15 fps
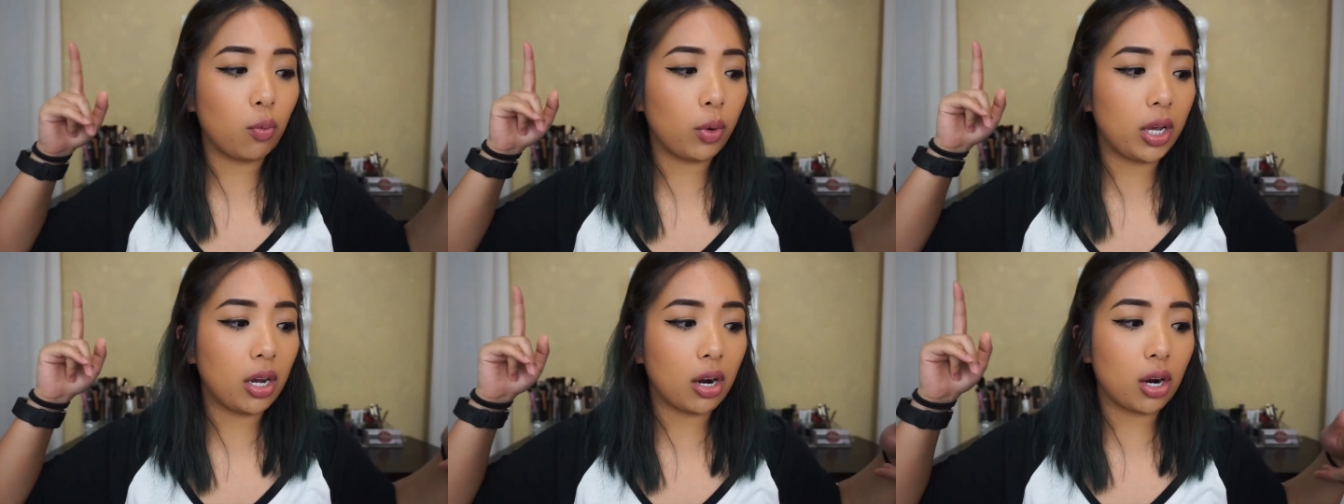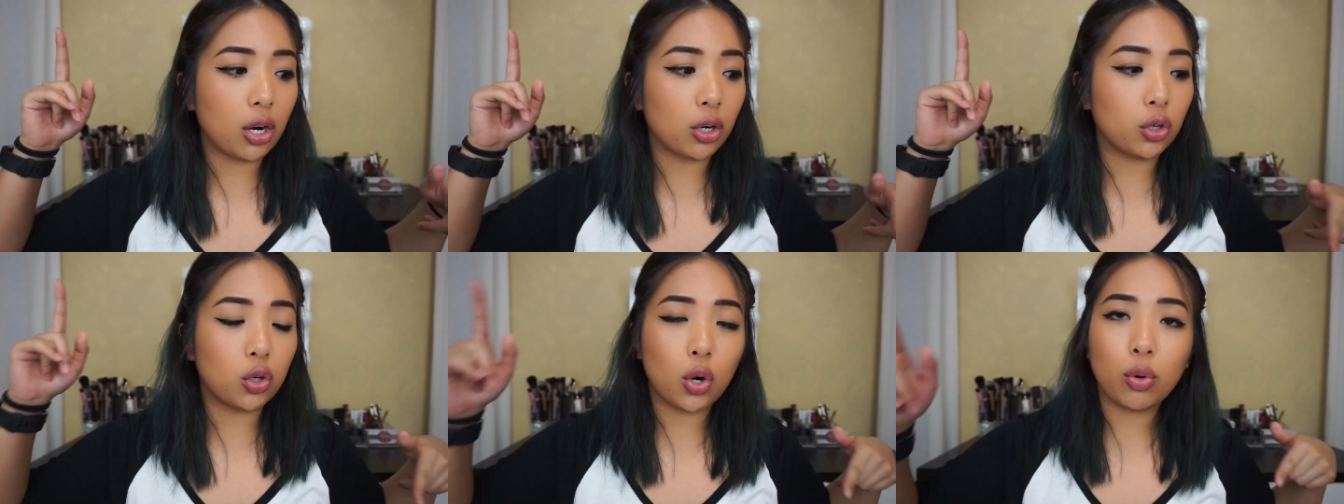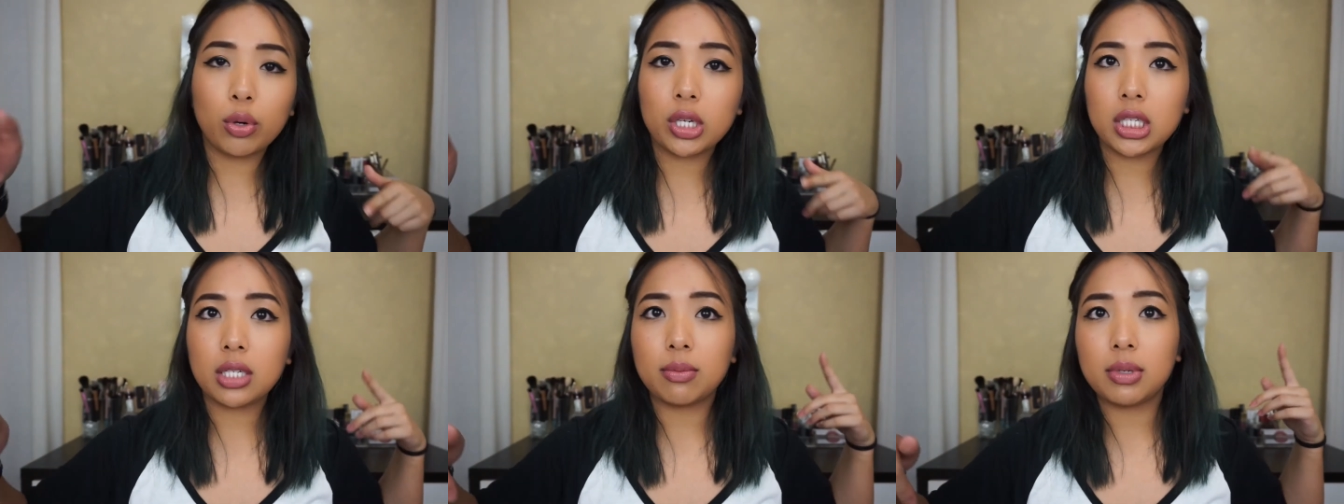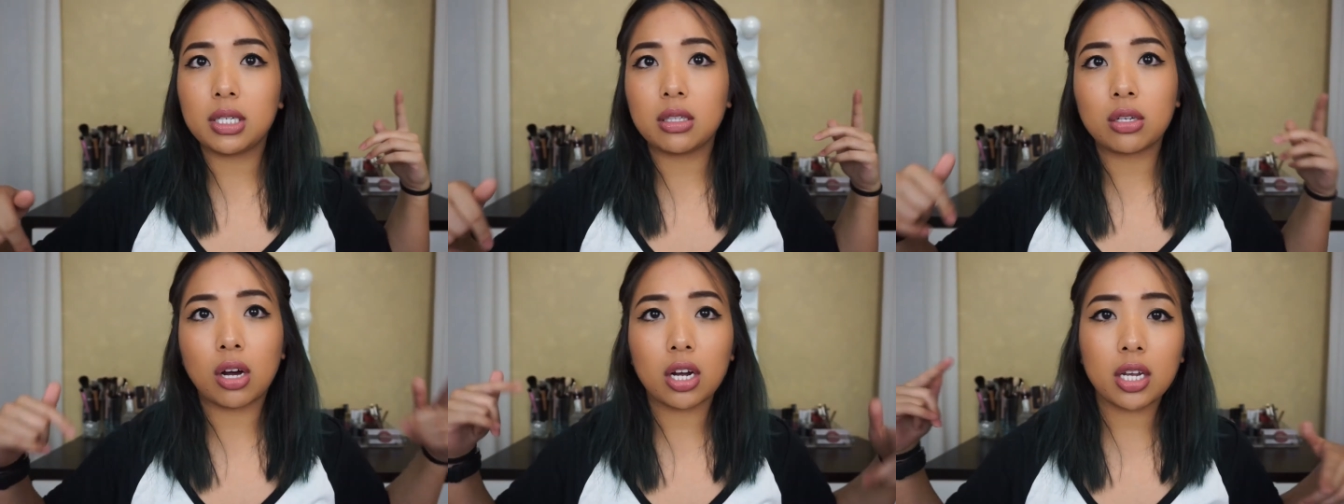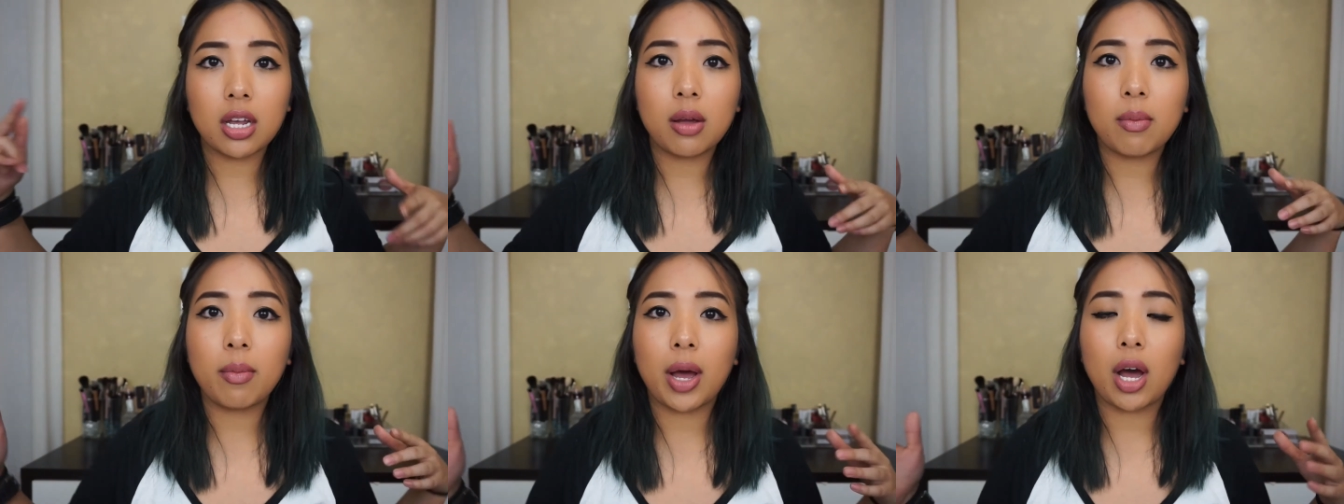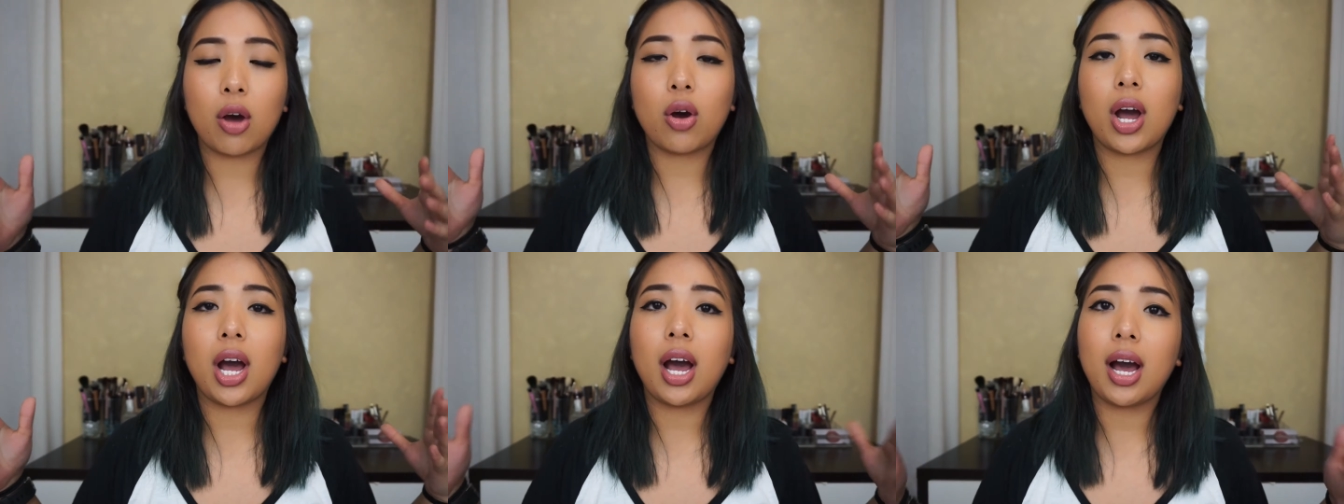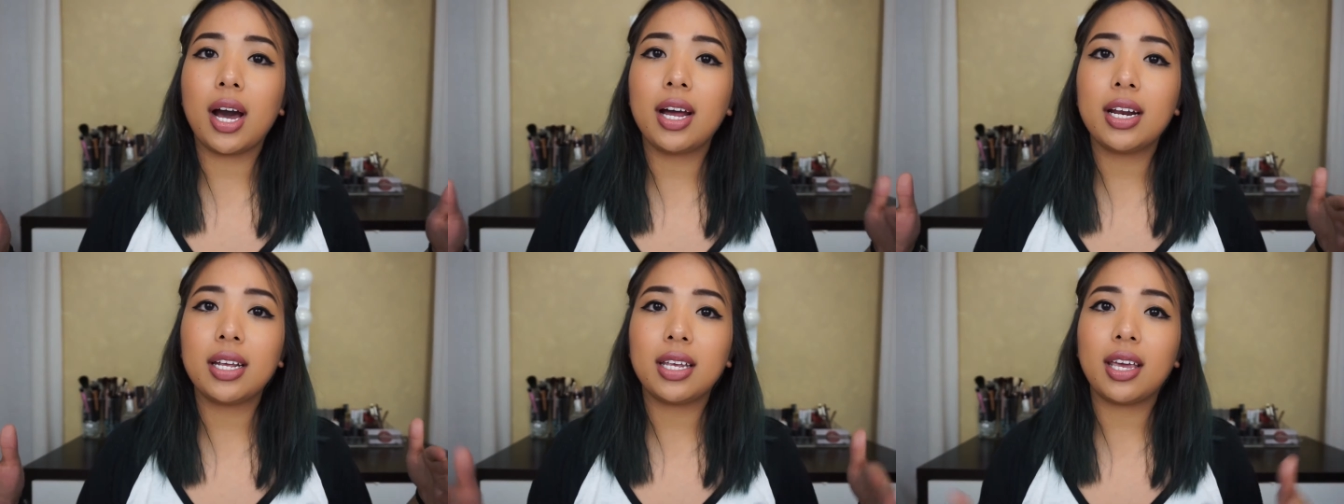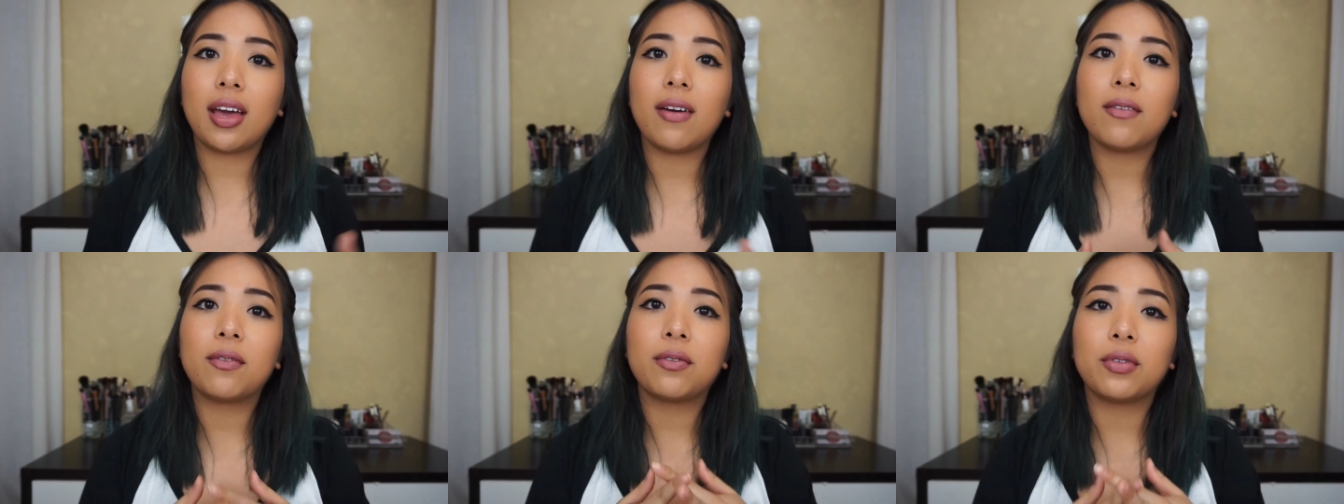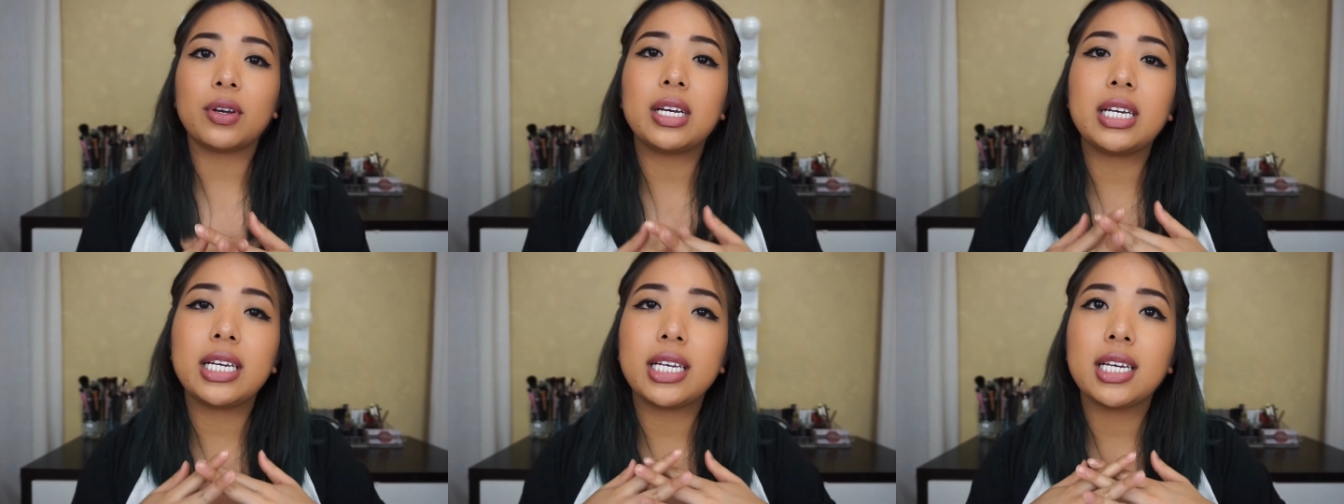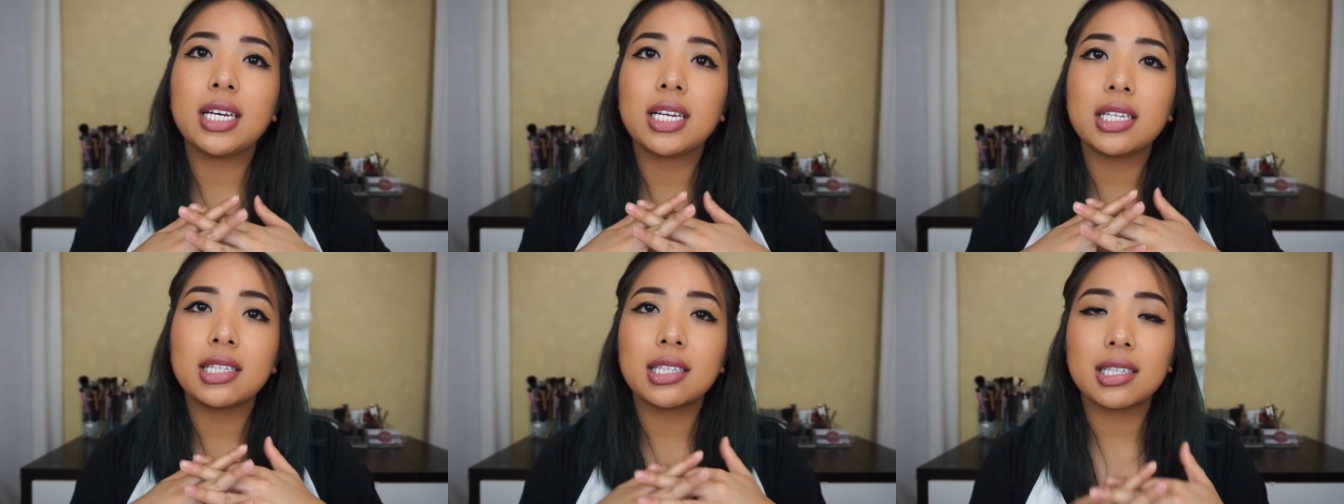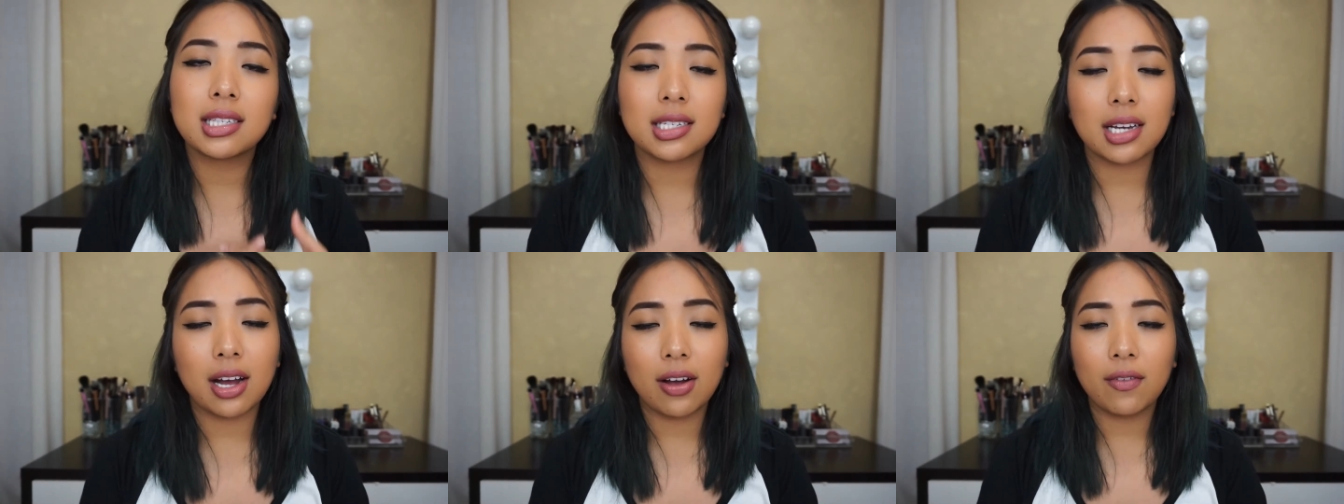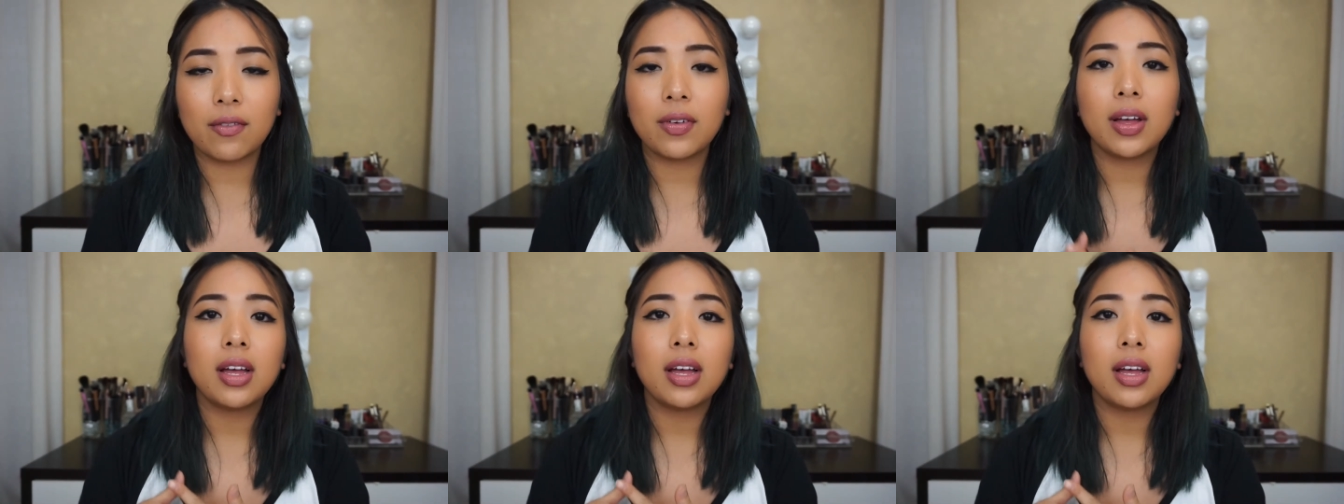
we are going to be talking about how to get free stuff